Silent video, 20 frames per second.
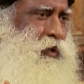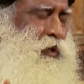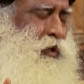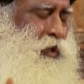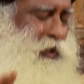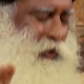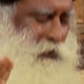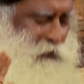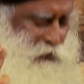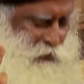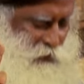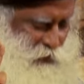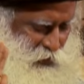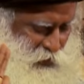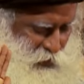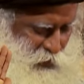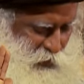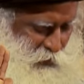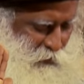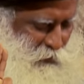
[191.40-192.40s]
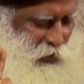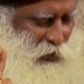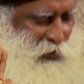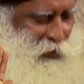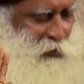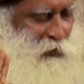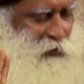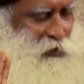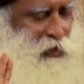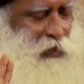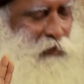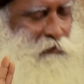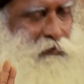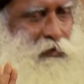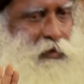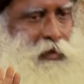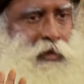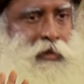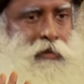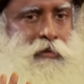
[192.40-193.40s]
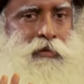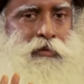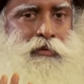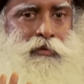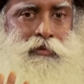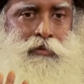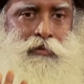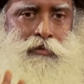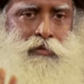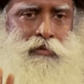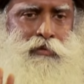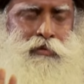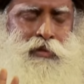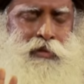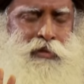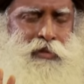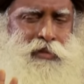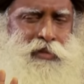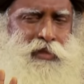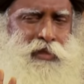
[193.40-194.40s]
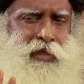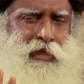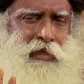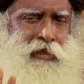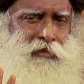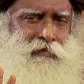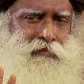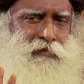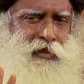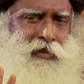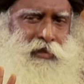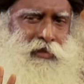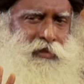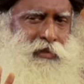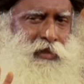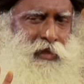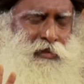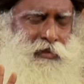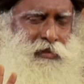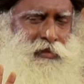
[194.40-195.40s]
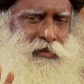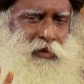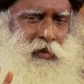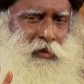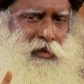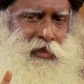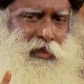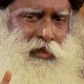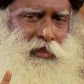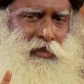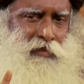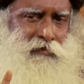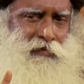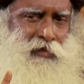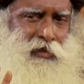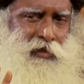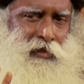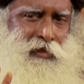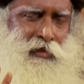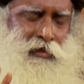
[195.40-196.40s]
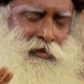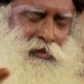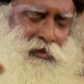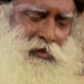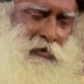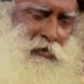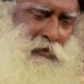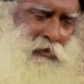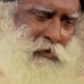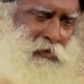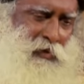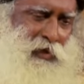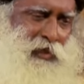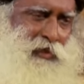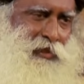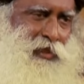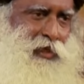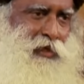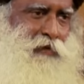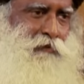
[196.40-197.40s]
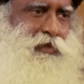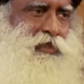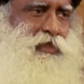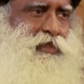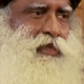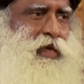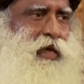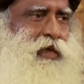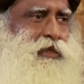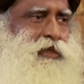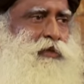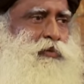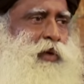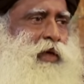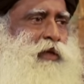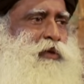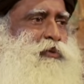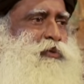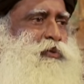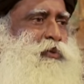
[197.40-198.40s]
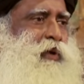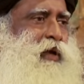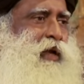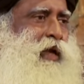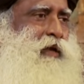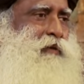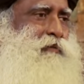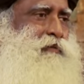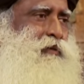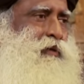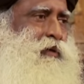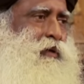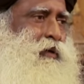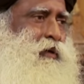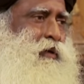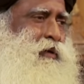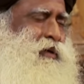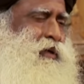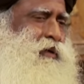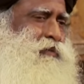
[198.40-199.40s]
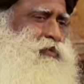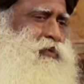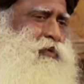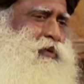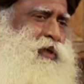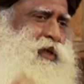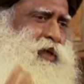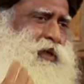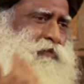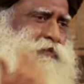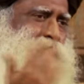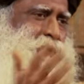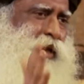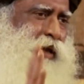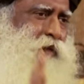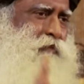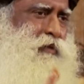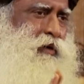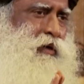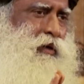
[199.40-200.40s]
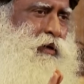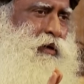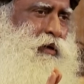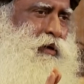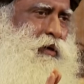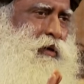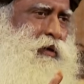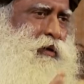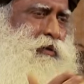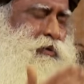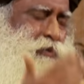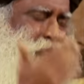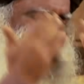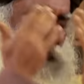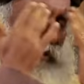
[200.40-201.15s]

if you just remind yourself, you don't think this is a negative thing. Death is not a negative thing, it's the only thing which has added value to your life. If you're here forever, you would be